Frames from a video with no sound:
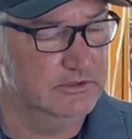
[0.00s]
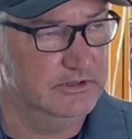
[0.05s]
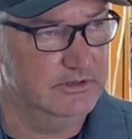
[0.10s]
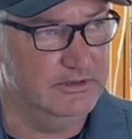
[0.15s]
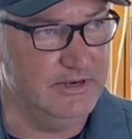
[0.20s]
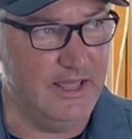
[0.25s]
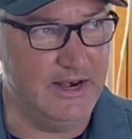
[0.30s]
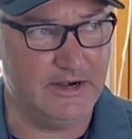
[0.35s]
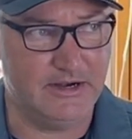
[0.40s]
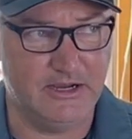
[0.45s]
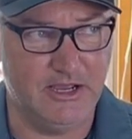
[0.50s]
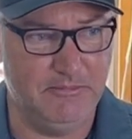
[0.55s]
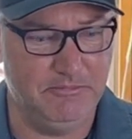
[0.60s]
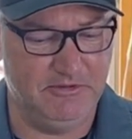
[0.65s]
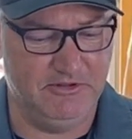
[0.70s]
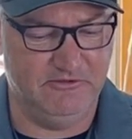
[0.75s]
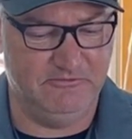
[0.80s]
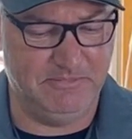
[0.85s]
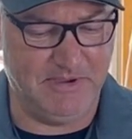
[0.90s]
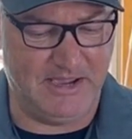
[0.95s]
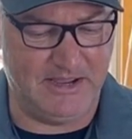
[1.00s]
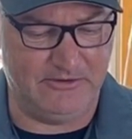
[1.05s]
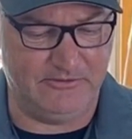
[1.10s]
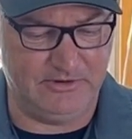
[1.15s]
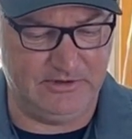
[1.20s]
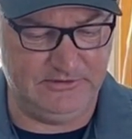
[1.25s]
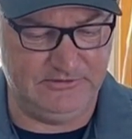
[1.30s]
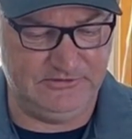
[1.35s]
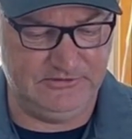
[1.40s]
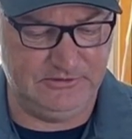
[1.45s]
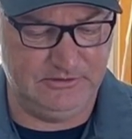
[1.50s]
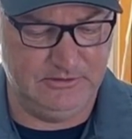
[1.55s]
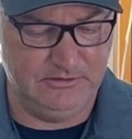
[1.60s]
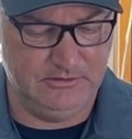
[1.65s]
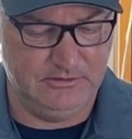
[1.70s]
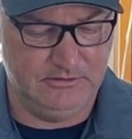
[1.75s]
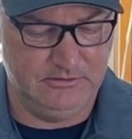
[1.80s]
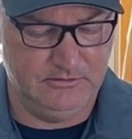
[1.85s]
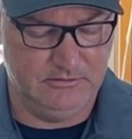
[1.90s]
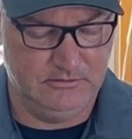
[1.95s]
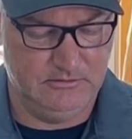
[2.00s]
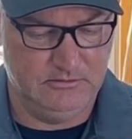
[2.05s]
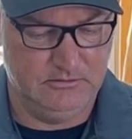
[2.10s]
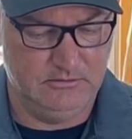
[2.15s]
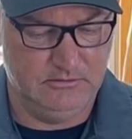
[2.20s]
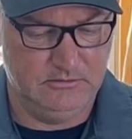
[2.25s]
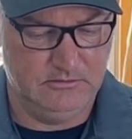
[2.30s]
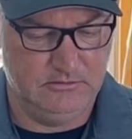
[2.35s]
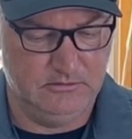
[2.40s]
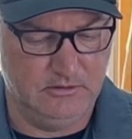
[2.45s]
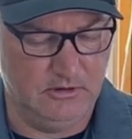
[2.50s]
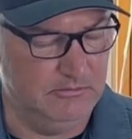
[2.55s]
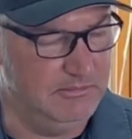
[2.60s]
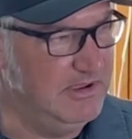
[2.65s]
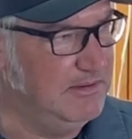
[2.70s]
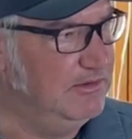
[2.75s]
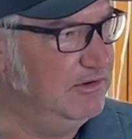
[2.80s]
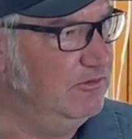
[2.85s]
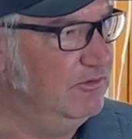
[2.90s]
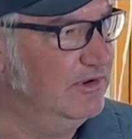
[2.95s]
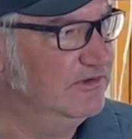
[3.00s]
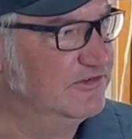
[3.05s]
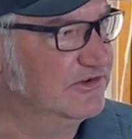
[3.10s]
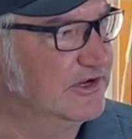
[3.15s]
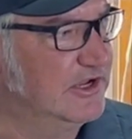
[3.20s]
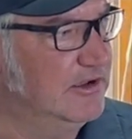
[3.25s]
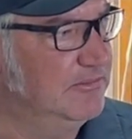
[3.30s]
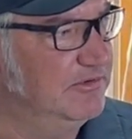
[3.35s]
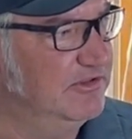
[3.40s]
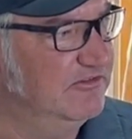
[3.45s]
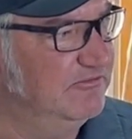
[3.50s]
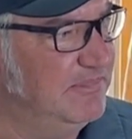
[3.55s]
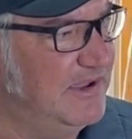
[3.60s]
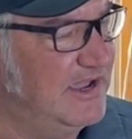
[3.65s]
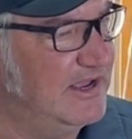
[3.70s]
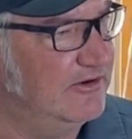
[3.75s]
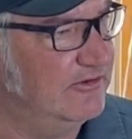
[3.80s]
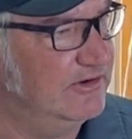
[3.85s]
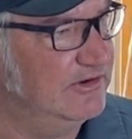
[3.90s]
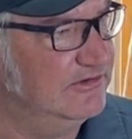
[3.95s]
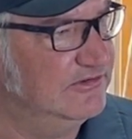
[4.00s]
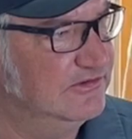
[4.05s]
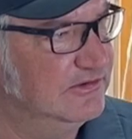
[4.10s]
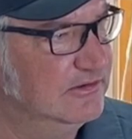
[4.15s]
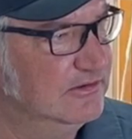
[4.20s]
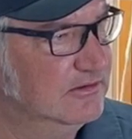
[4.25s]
not a couple of batteries. Or maybe it was a couple of batteries.